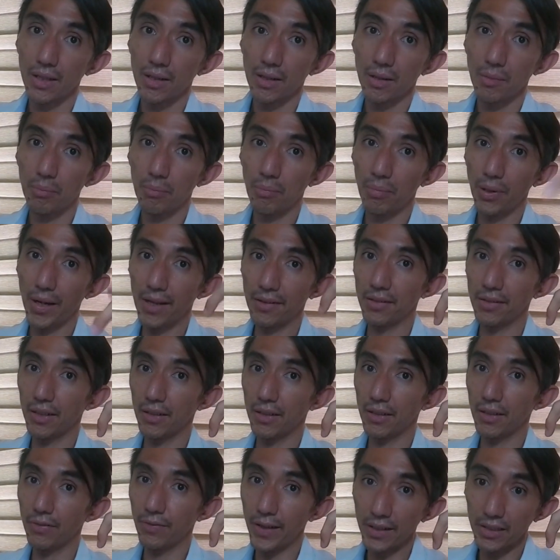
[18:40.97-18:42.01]
plastic
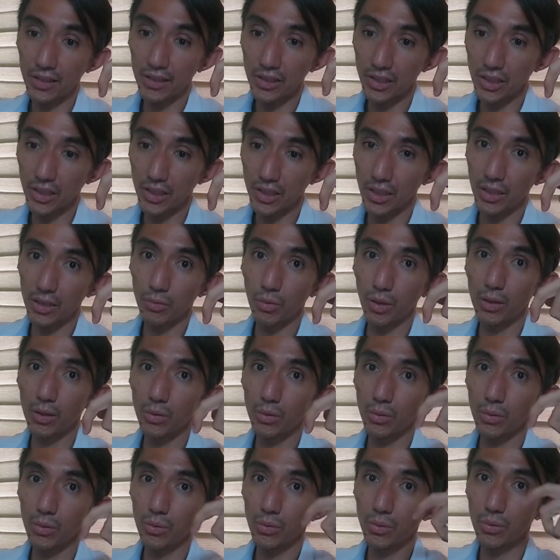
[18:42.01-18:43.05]
face shield will
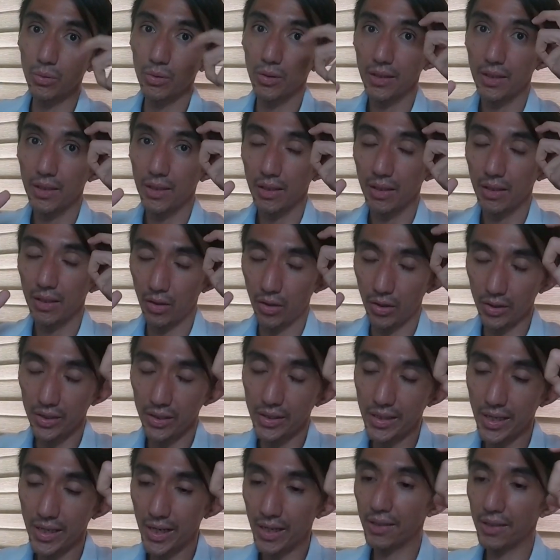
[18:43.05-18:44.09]
do.
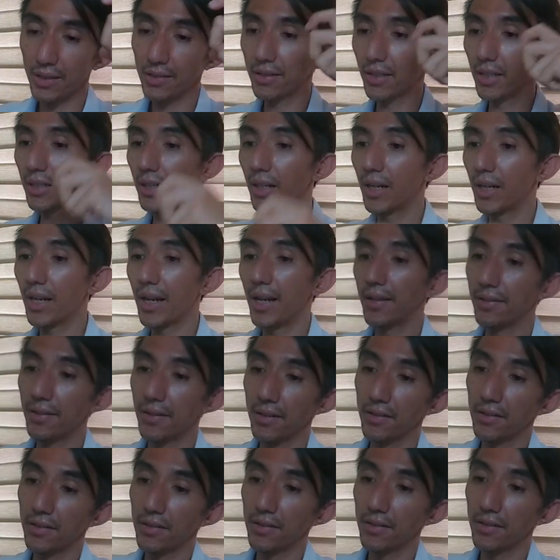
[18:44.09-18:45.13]
Ordinary
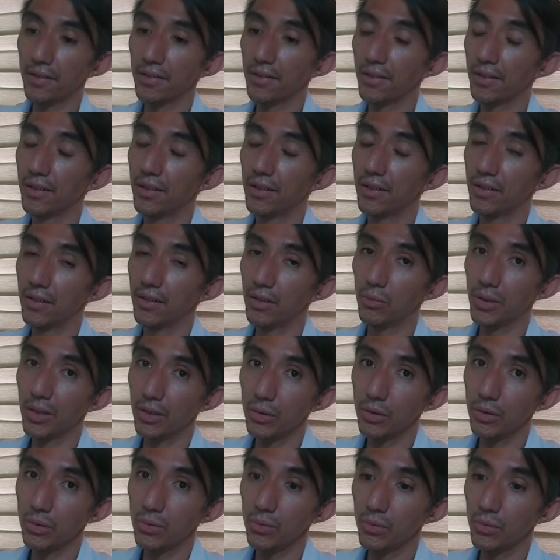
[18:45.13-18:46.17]
sunglasses will
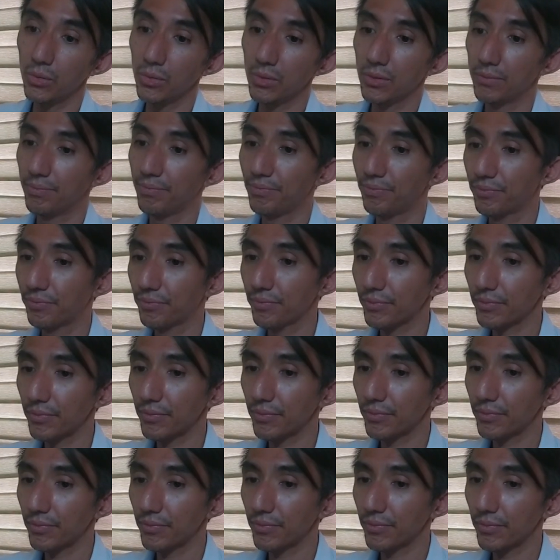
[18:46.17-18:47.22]
do.
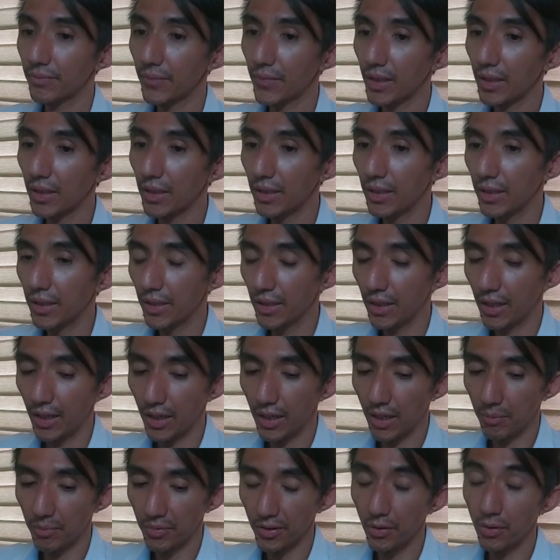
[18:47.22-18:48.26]

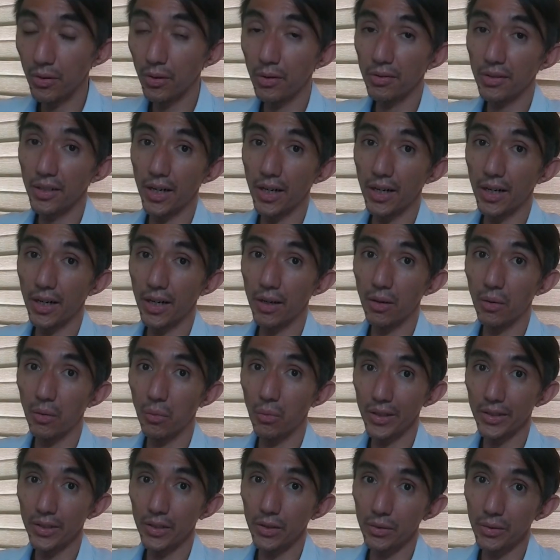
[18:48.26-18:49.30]
So those are
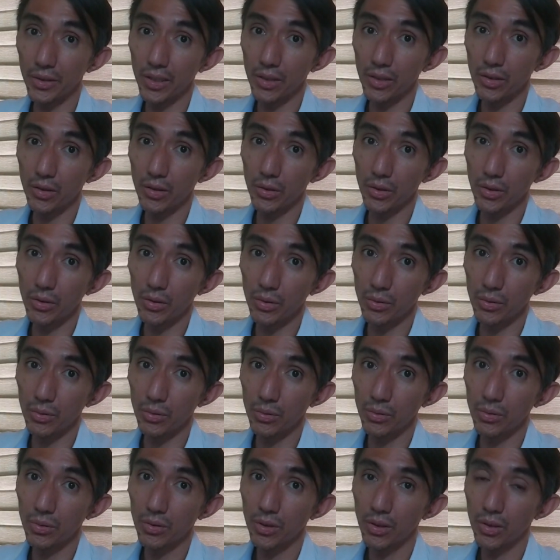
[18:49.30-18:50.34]
what you need to
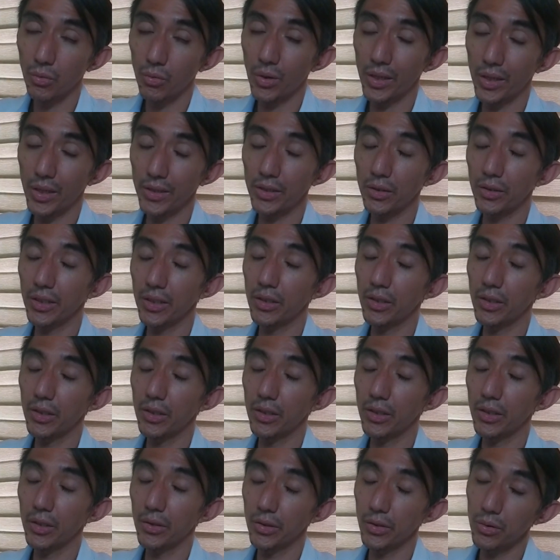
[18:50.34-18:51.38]
do, what you need to
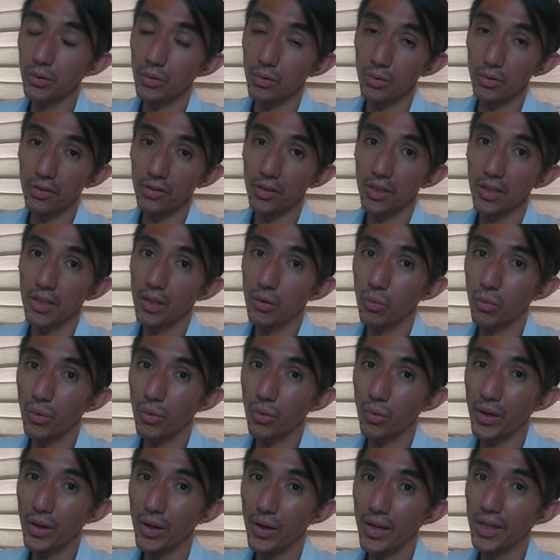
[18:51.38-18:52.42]
use
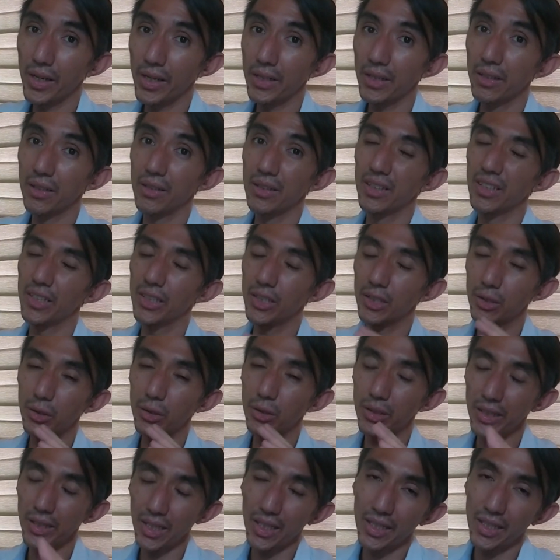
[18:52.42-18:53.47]
when you
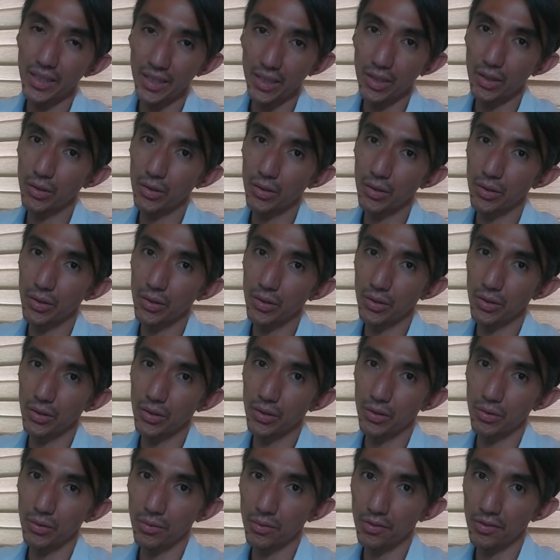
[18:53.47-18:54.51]
really need to use
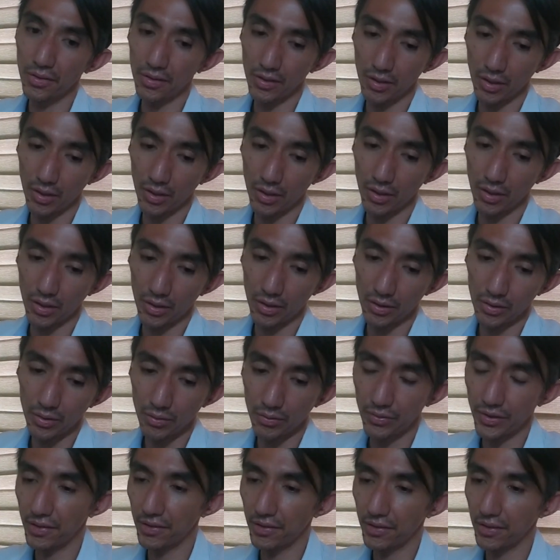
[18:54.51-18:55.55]
your UVC lamp.
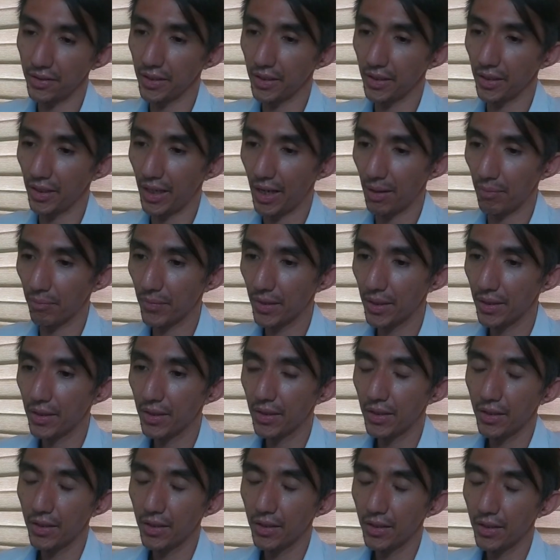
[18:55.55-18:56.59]
So to
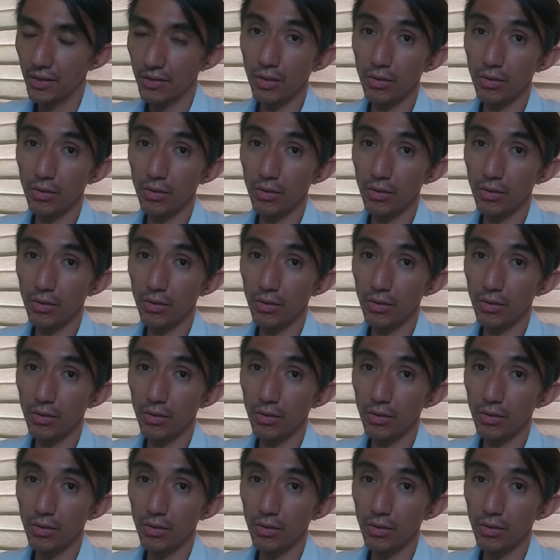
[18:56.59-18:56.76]
recap,